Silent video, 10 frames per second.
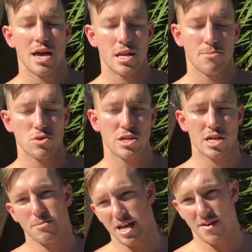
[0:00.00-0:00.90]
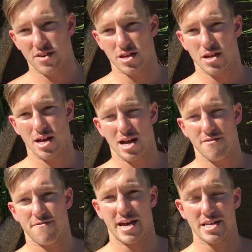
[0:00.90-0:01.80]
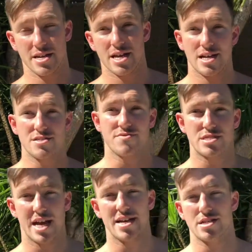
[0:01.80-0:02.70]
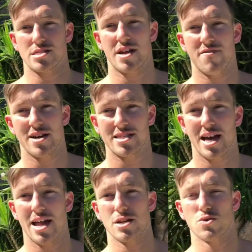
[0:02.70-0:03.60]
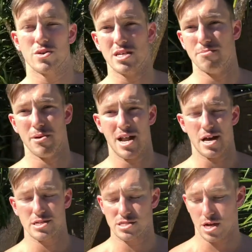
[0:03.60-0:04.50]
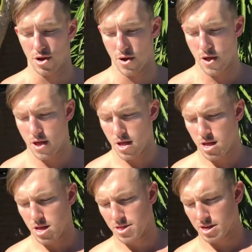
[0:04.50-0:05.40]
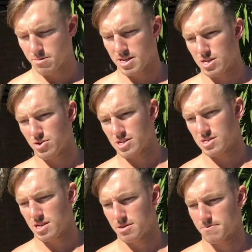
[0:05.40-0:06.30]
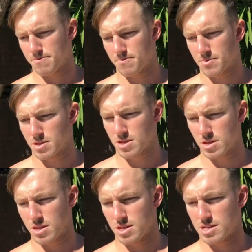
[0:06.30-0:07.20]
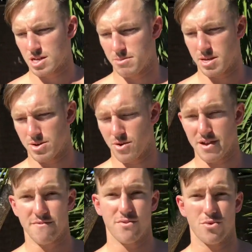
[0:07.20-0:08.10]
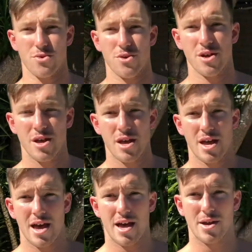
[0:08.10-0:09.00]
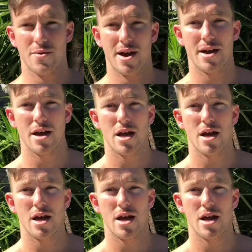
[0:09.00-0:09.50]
And I'm also going to be having uh, fattier cuts of steak and stuff like that and cooking in butter, so that could be interesting. It's going to be great food anyway.